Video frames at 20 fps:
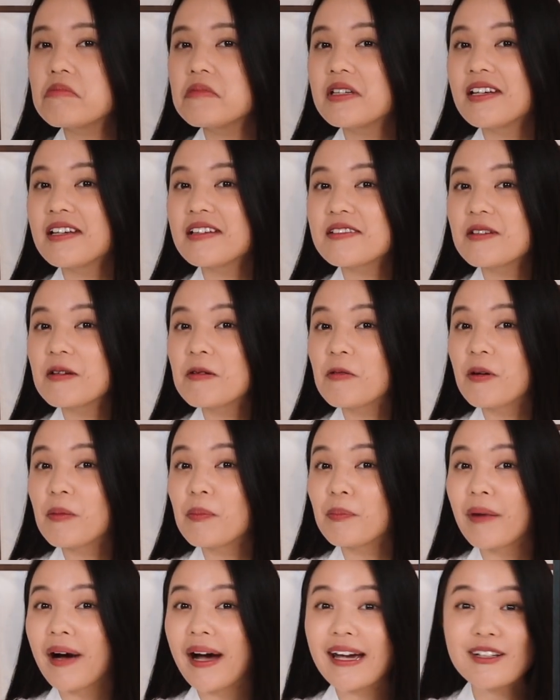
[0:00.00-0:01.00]
Does it
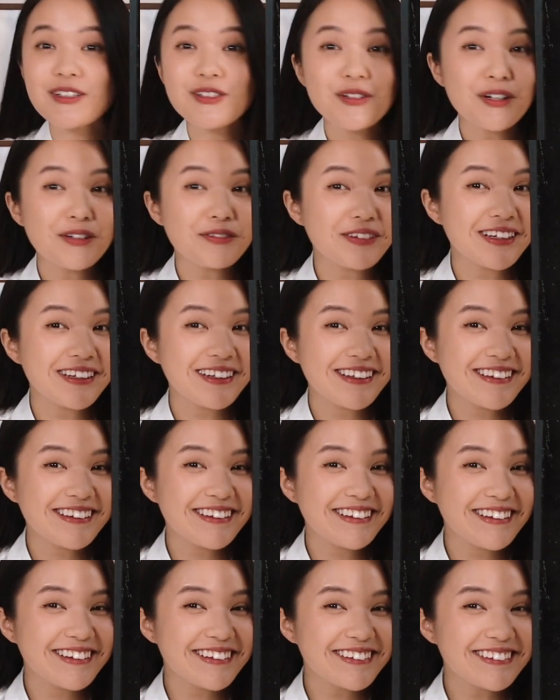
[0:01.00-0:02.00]
remind you of
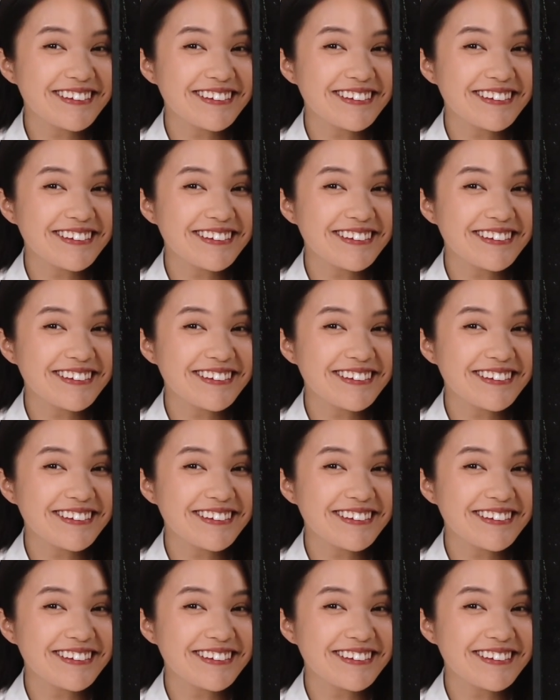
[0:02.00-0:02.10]
anything?